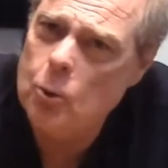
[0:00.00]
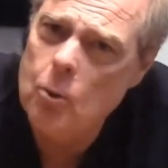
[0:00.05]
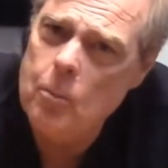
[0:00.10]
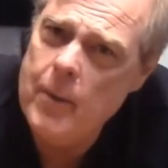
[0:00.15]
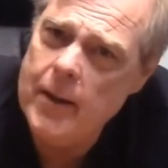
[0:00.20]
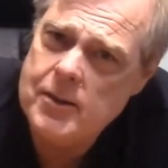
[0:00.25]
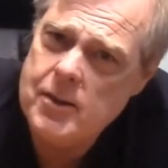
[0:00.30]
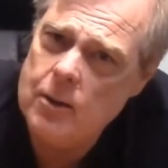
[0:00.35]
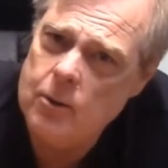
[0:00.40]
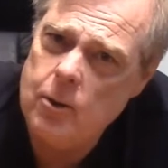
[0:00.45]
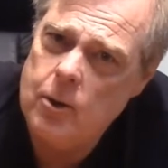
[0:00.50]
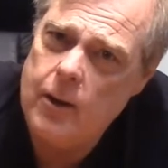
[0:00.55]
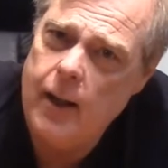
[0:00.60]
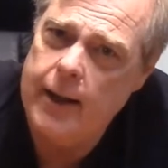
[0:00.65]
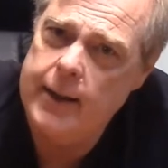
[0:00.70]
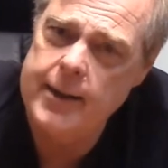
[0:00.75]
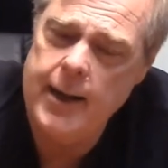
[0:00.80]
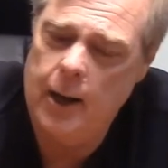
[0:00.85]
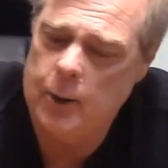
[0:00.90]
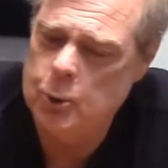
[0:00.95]
It makes it look
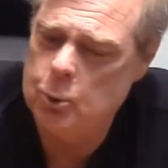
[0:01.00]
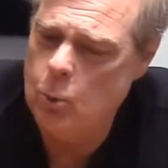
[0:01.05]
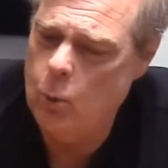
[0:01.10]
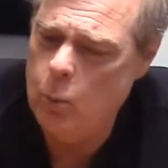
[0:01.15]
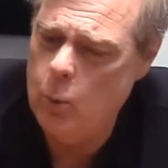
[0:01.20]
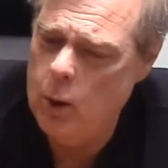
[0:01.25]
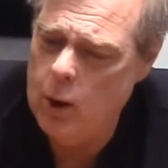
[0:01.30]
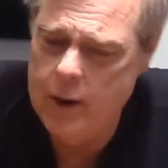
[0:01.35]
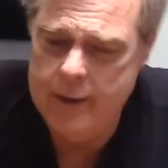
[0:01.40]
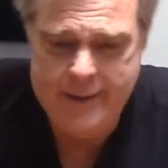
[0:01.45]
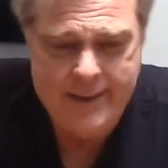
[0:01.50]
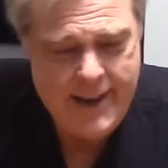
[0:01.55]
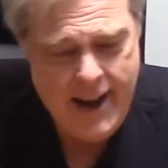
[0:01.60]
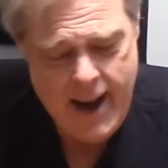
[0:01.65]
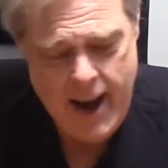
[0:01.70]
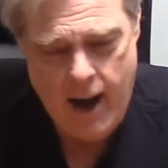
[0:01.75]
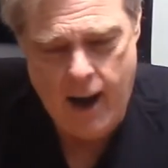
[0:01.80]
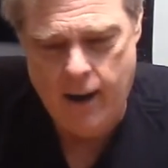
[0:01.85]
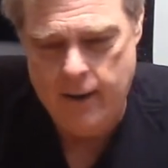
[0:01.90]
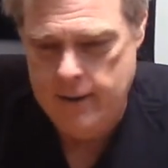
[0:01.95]
like natural wood.
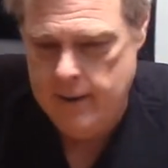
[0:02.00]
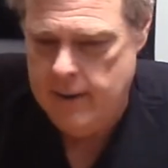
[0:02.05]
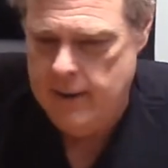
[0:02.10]
Yeah.